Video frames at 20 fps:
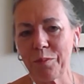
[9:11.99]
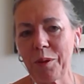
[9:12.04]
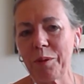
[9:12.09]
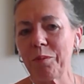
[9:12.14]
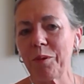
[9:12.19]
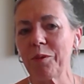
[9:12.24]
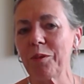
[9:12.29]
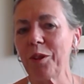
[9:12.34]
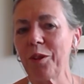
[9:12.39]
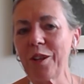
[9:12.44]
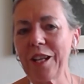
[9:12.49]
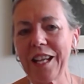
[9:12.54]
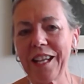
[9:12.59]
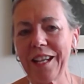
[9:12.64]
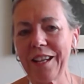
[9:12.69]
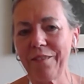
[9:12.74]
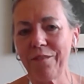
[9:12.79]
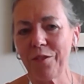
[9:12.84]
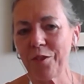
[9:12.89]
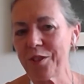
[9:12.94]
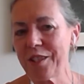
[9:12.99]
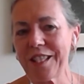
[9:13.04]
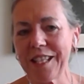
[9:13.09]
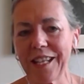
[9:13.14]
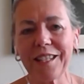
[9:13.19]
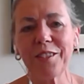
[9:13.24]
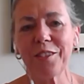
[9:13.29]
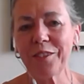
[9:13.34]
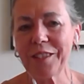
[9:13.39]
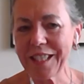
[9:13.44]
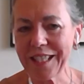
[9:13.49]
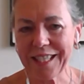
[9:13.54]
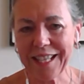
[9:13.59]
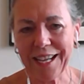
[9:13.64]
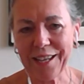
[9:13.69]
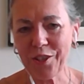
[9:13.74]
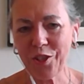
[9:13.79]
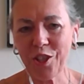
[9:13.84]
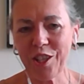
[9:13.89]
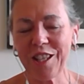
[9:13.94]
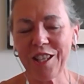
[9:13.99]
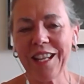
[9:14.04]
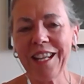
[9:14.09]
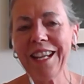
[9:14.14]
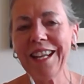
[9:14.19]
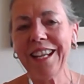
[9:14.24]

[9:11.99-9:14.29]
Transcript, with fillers: we were looking for signal detection